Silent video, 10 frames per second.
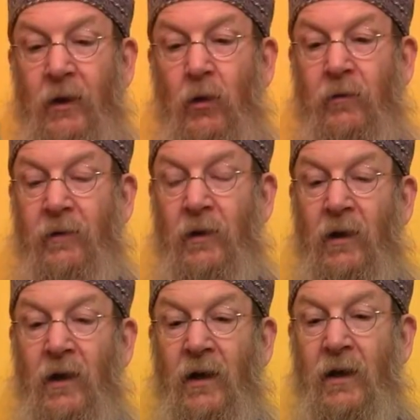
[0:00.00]
over,
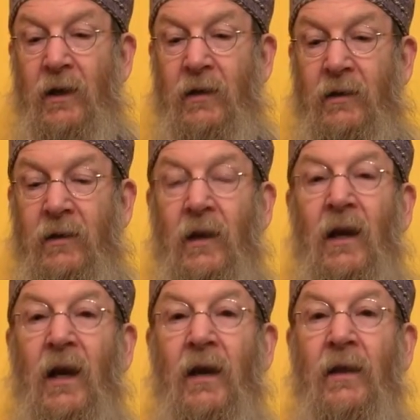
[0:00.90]

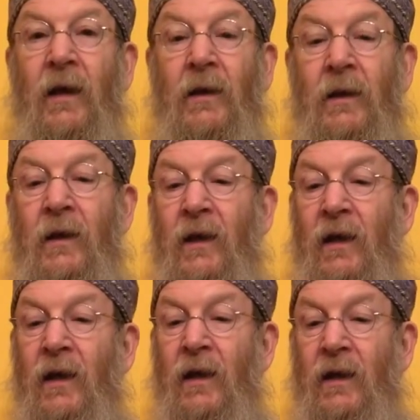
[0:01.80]
and then
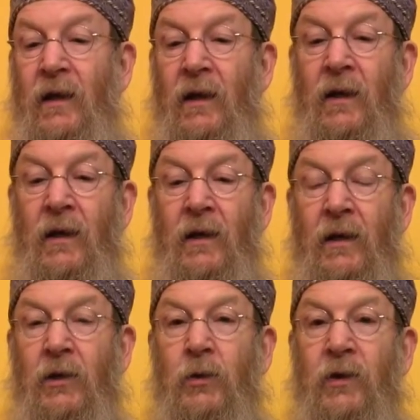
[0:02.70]

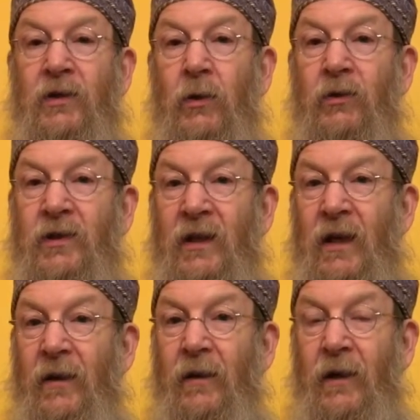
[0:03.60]
twist those
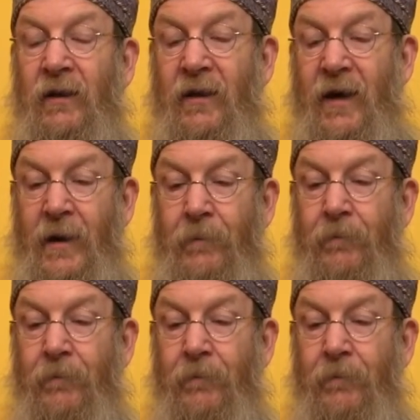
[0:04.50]
together like that.